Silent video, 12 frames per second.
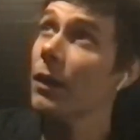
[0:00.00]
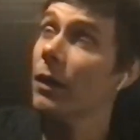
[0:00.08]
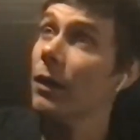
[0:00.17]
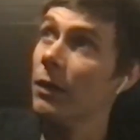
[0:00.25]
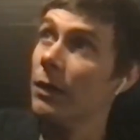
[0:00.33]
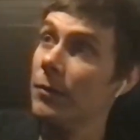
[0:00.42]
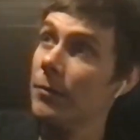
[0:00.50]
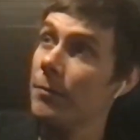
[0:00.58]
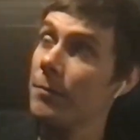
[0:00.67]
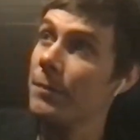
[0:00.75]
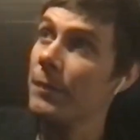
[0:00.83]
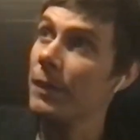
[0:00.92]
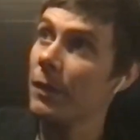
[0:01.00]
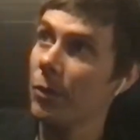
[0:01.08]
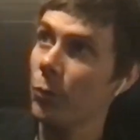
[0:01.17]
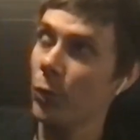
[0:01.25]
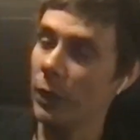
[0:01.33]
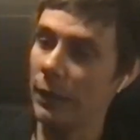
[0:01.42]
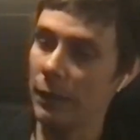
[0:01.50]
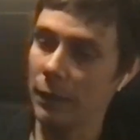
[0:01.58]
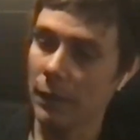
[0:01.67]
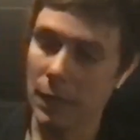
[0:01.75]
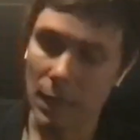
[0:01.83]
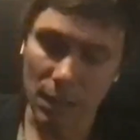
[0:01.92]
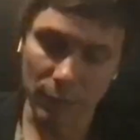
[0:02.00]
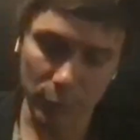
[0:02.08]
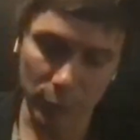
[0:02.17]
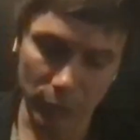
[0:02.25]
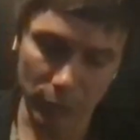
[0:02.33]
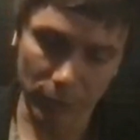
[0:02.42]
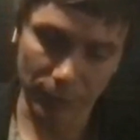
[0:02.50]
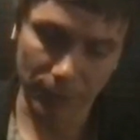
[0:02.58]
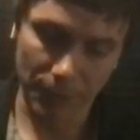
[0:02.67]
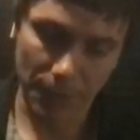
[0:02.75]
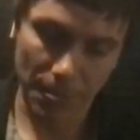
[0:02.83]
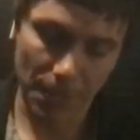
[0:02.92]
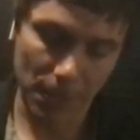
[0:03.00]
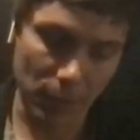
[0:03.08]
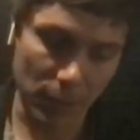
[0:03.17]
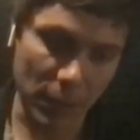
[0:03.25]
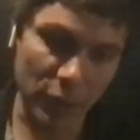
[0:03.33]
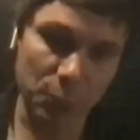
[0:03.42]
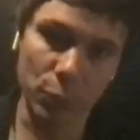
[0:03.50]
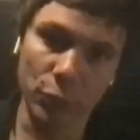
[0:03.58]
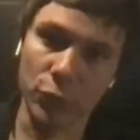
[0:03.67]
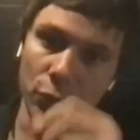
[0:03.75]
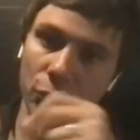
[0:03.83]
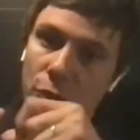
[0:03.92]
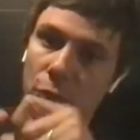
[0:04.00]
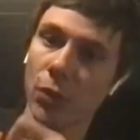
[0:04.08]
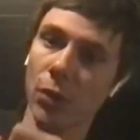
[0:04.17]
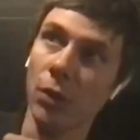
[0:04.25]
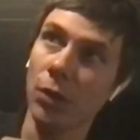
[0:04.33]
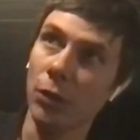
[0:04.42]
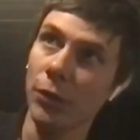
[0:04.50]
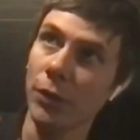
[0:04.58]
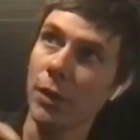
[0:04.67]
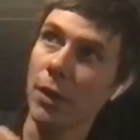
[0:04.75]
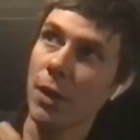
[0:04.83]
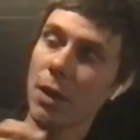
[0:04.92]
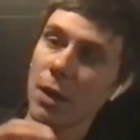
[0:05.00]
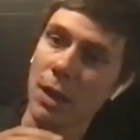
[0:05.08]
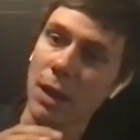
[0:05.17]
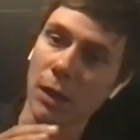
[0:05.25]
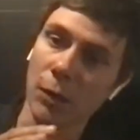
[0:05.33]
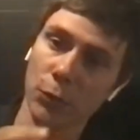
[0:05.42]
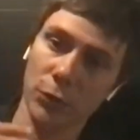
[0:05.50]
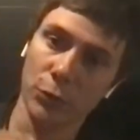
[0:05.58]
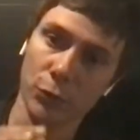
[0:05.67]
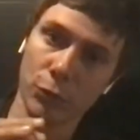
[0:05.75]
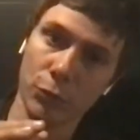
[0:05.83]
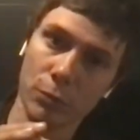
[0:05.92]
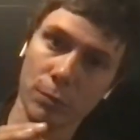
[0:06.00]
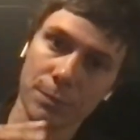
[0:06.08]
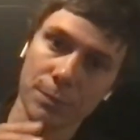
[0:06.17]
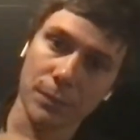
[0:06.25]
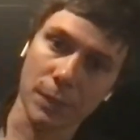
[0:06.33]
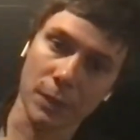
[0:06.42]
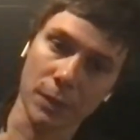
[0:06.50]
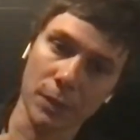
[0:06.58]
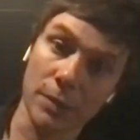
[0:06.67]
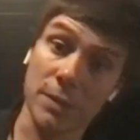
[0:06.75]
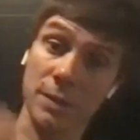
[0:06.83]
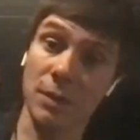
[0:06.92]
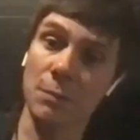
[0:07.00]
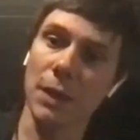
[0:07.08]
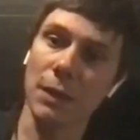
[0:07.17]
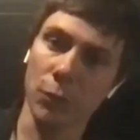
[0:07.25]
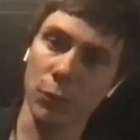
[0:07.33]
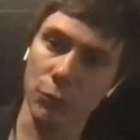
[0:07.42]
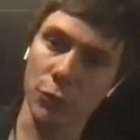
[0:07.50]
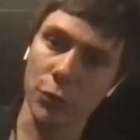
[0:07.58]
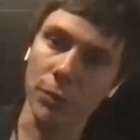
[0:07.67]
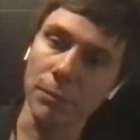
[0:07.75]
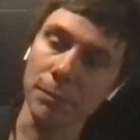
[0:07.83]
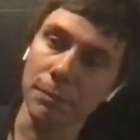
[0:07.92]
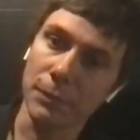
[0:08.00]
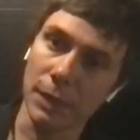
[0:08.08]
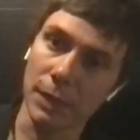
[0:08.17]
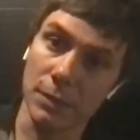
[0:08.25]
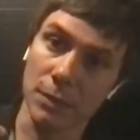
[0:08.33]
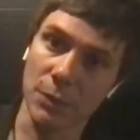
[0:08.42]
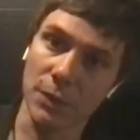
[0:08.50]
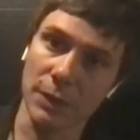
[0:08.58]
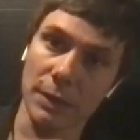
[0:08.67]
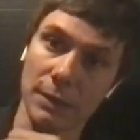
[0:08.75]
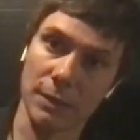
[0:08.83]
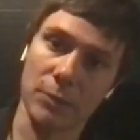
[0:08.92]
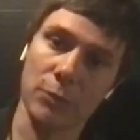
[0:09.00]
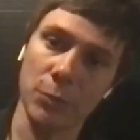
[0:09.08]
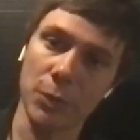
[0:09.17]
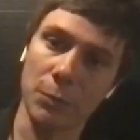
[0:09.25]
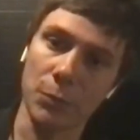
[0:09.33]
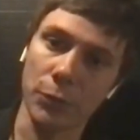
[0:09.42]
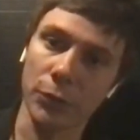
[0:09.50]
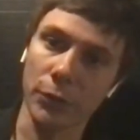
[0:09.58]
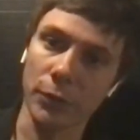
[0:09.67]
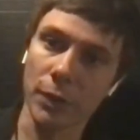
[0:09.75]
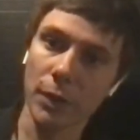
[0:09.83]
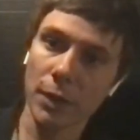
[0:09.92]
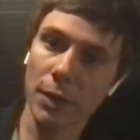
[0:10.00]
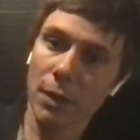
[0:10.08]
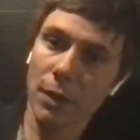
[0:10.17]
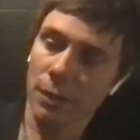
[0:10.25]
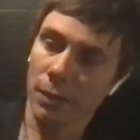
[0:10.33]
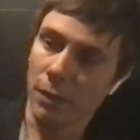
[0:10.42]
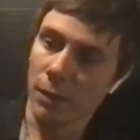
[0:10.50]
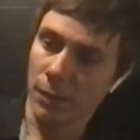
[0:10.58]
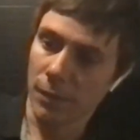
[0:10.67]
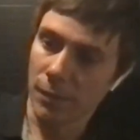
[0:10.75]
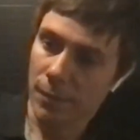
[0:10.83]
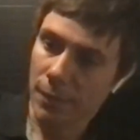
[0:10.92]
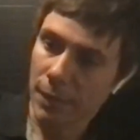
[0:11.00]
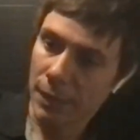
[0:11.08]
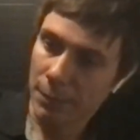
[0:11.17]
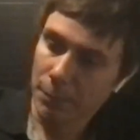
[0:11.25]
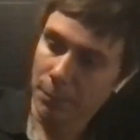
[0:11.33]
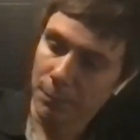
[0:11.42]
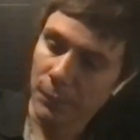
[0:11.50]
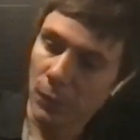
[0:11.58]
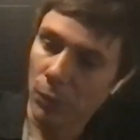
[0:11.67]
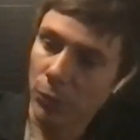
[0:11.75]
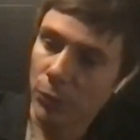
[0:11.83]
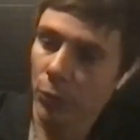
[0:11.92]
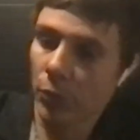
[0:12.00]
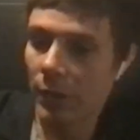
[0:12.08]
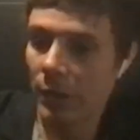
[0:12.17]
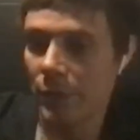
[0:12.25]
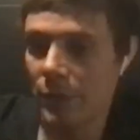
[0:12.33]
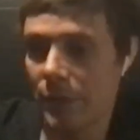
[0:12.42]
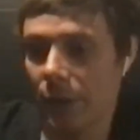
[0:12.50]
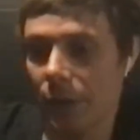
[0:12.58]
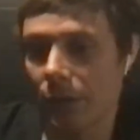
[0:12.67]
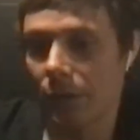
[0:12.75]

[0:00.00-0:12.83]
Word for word: Um, we'll have a, a large push also on how we do uh, schema evolution. That is something that is extremely important. Uh, and also, so how, how are you